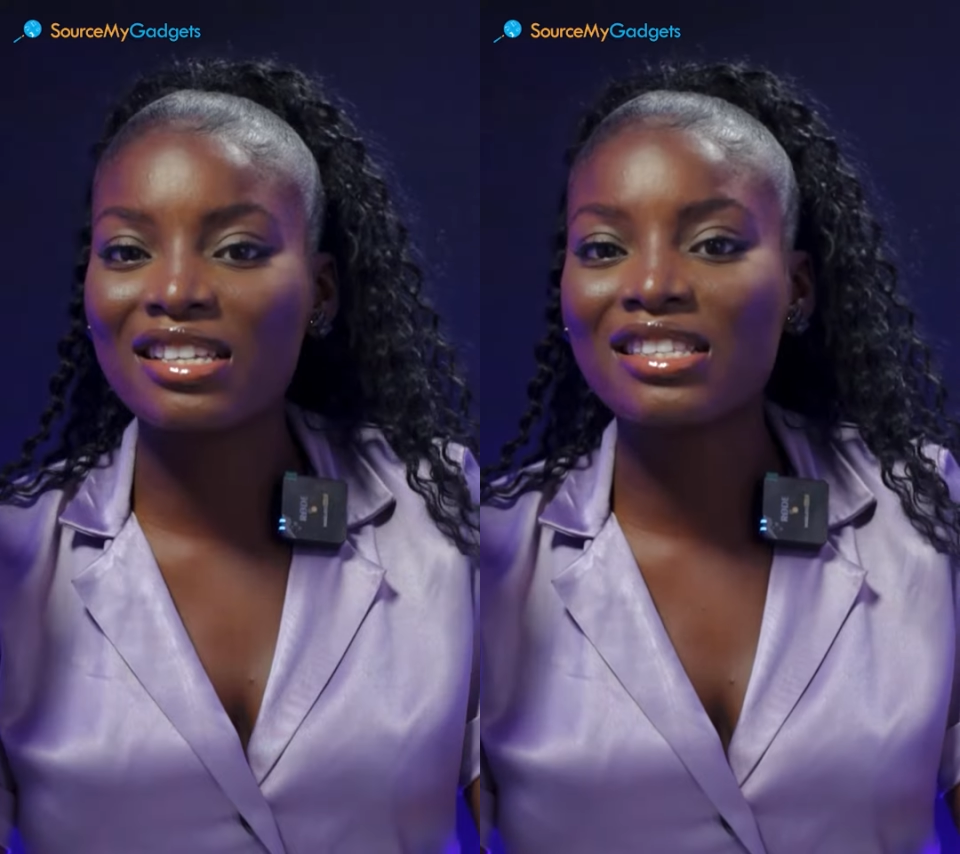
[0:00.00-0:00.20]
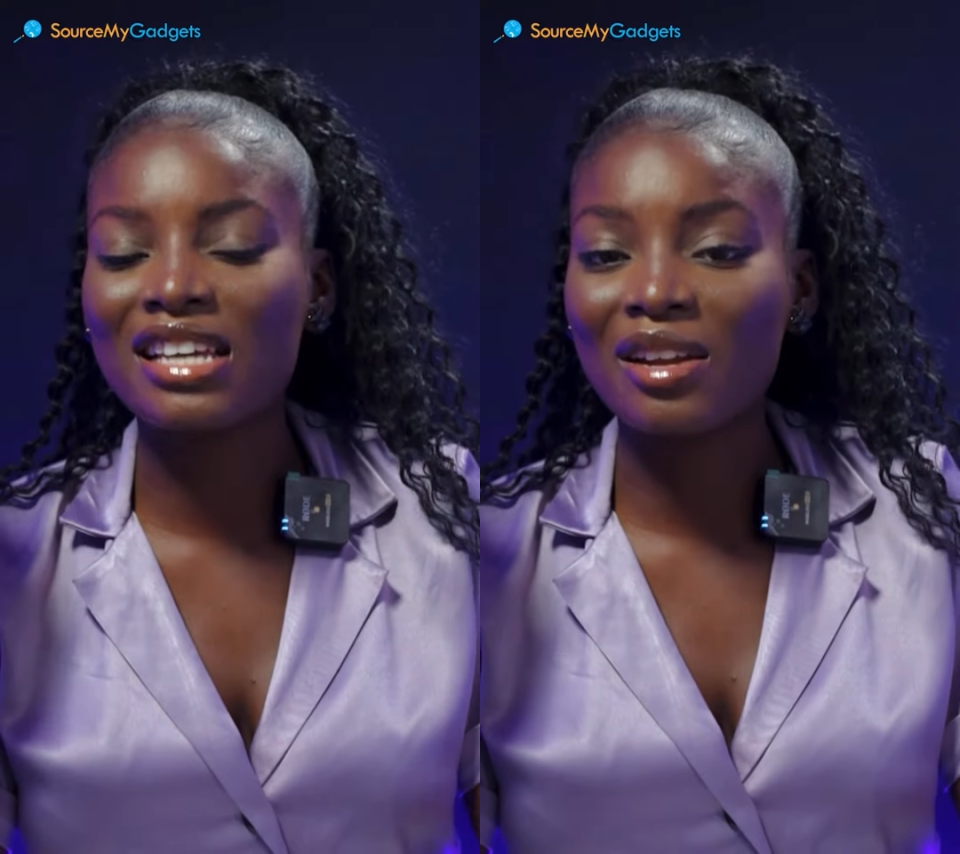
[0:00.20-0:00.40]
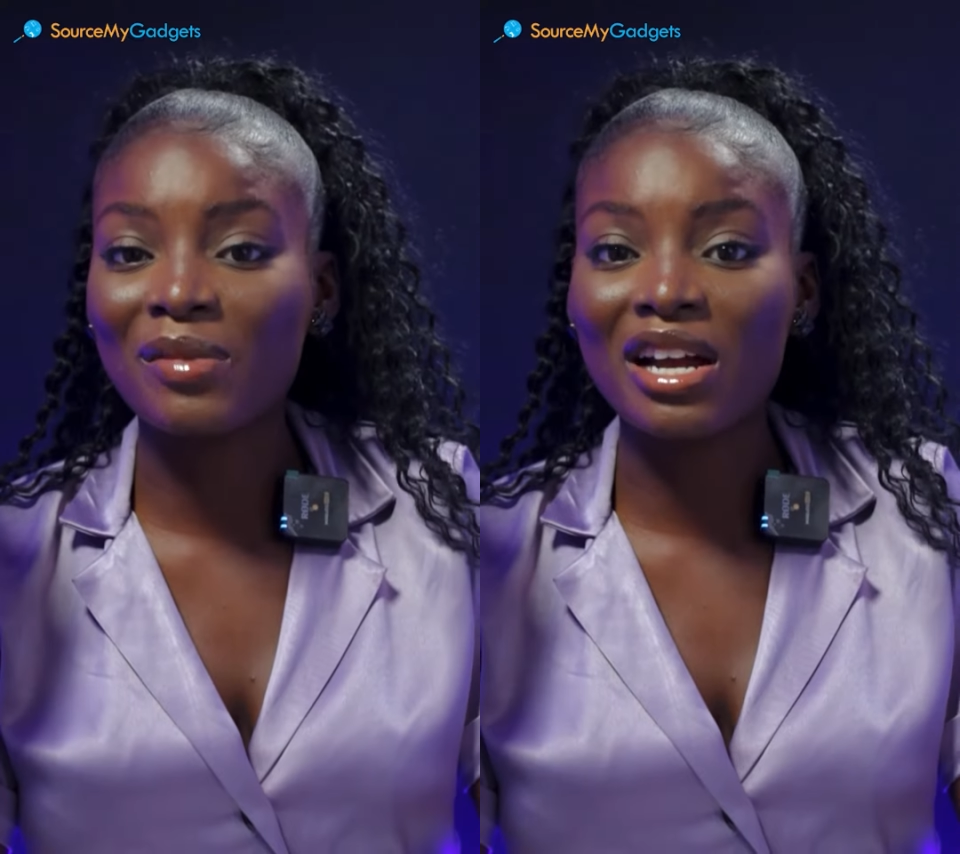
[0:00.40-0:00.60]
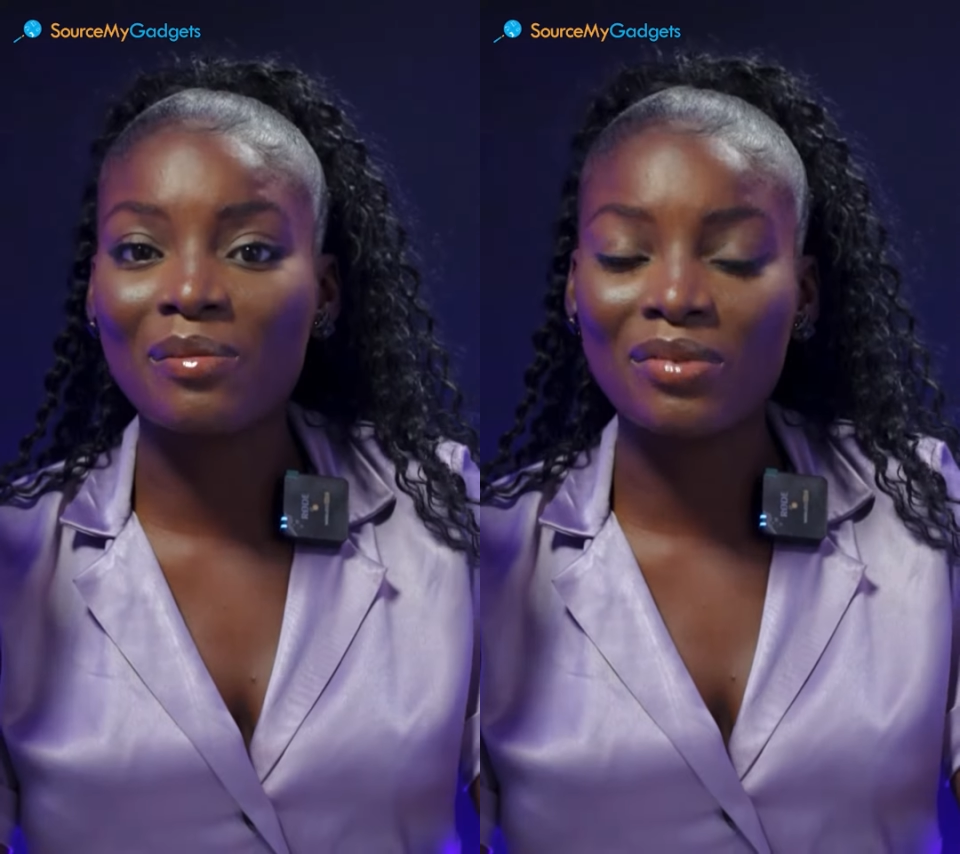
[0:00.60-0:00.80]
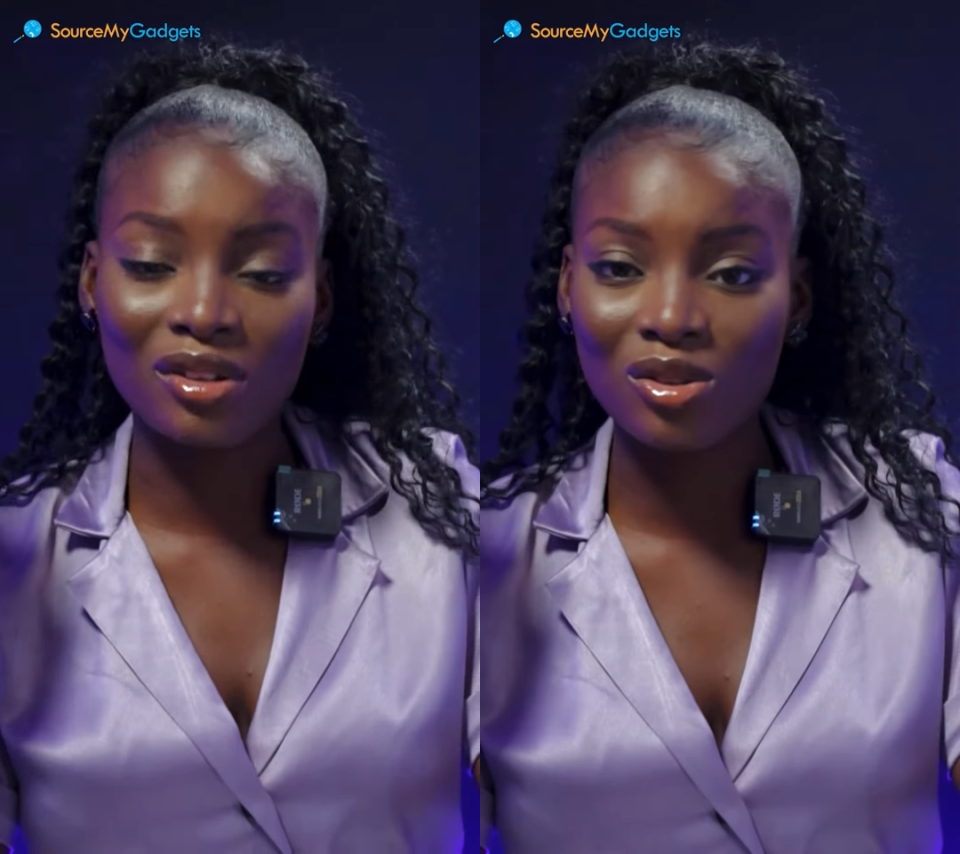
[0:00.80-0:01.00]
It's 10
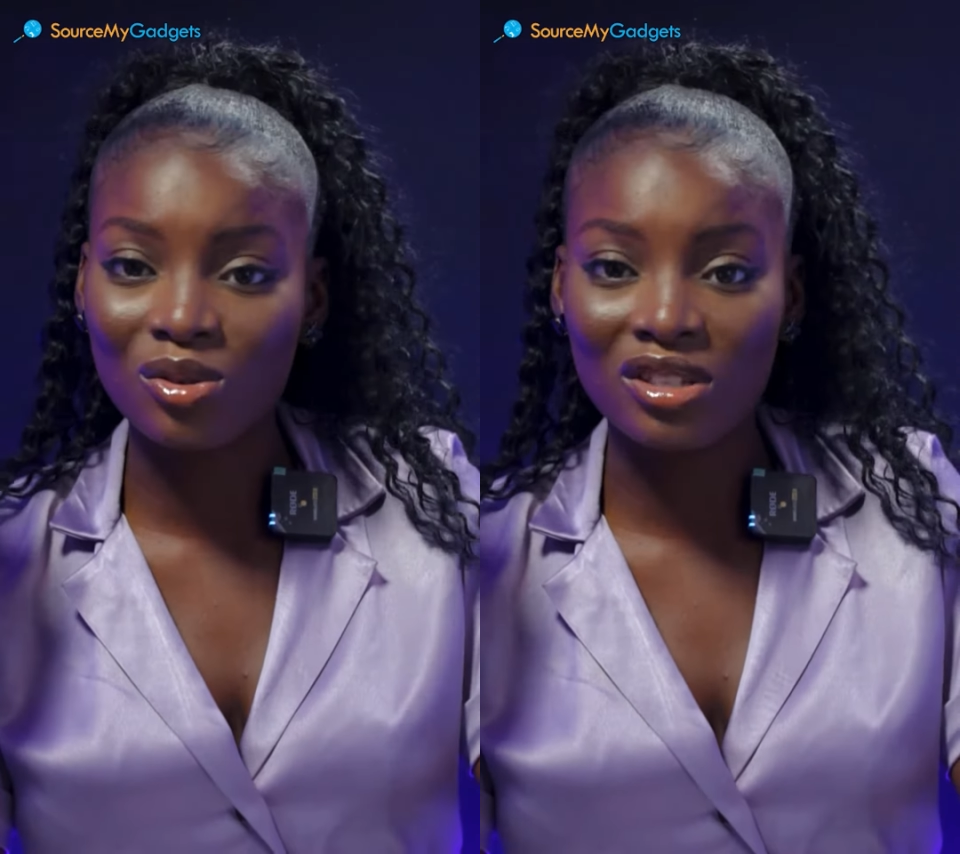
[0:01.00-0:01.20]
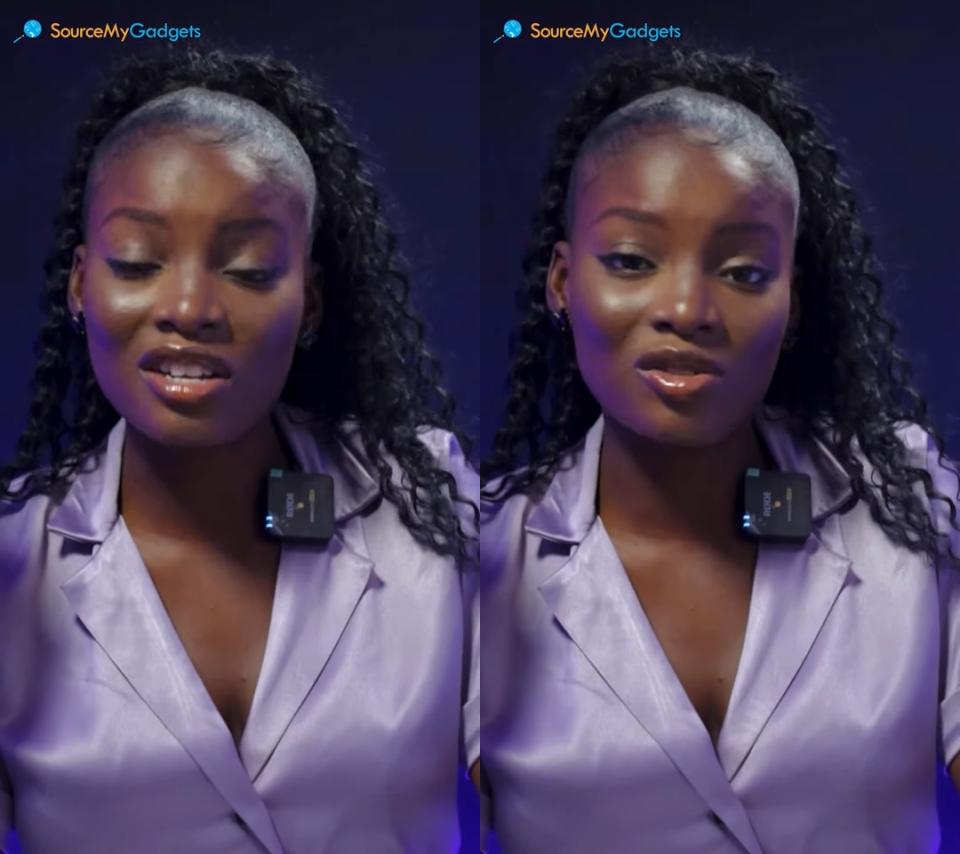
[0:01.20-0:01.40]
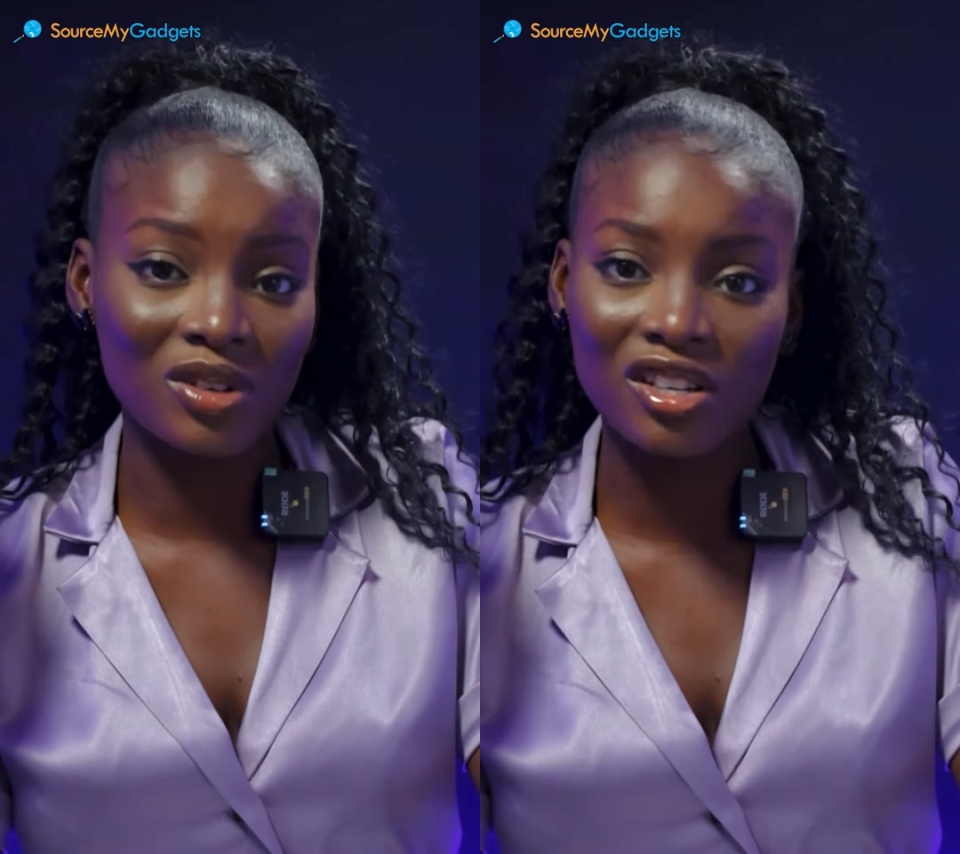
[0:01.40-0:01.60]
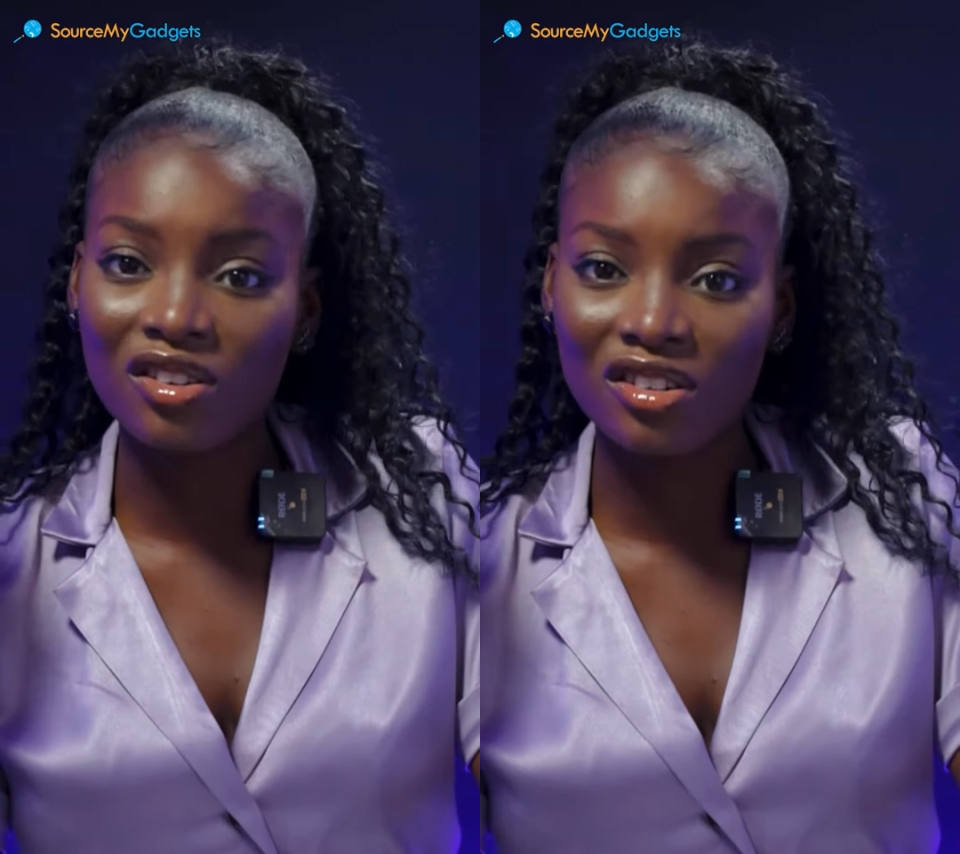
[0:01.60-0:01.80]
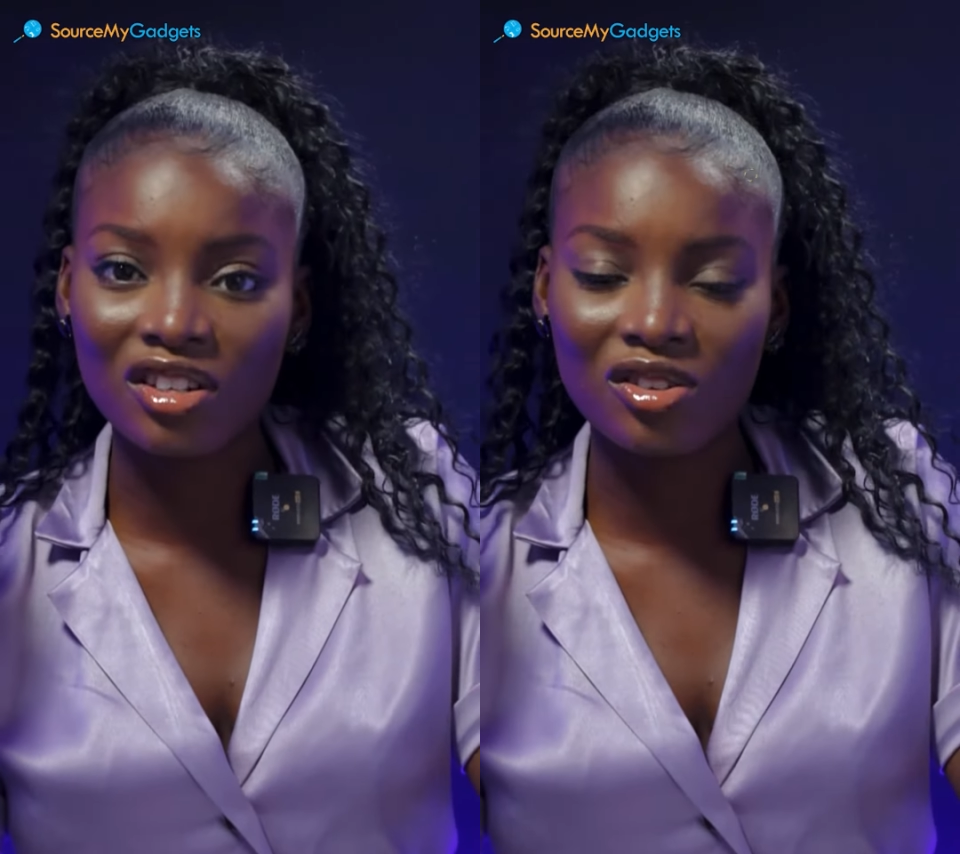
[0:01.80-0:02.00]
megapixels. That's really
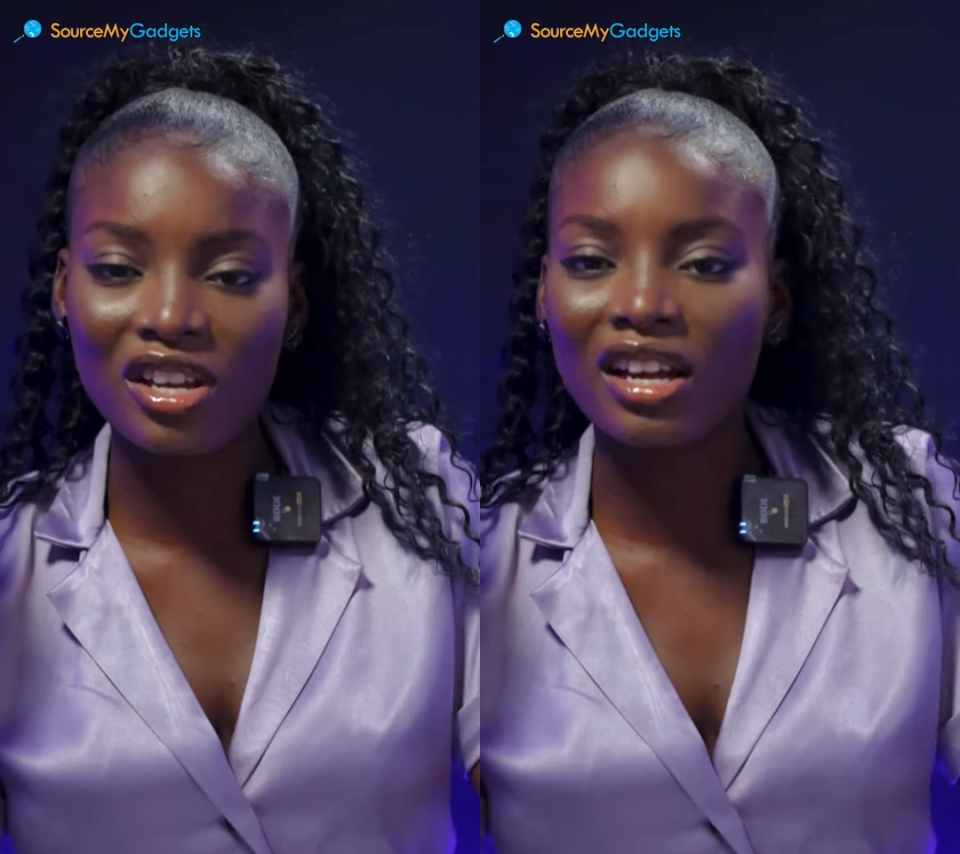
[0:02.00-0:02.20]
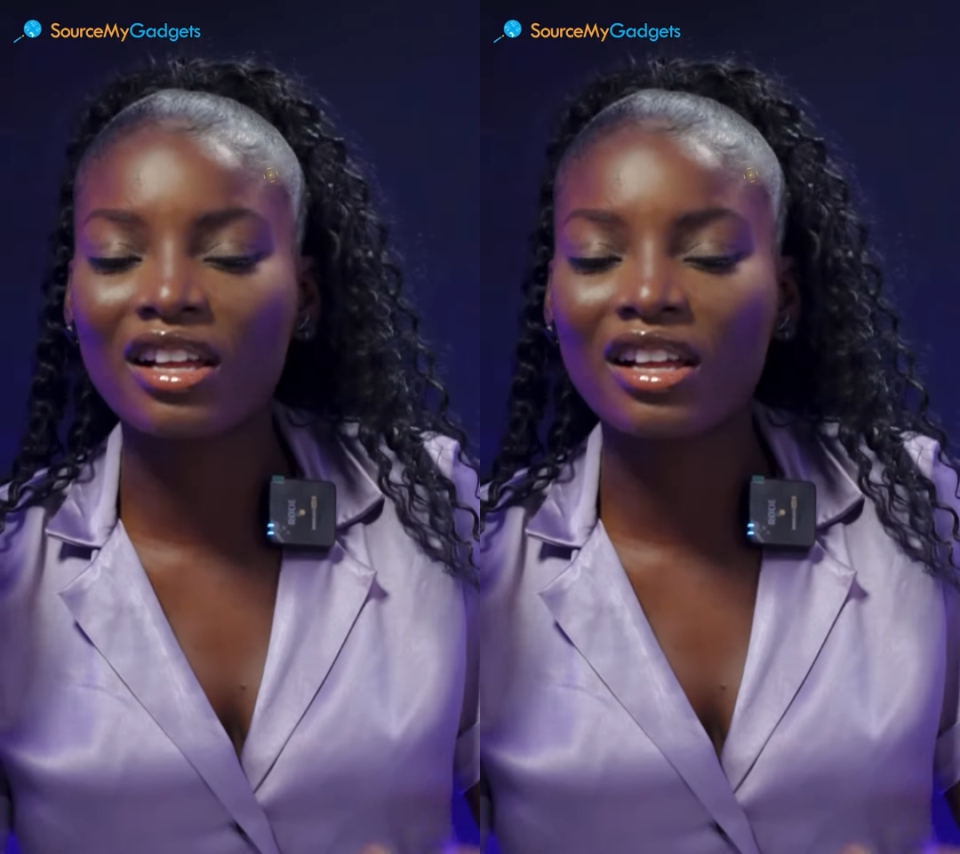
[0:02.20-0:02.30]
good. You get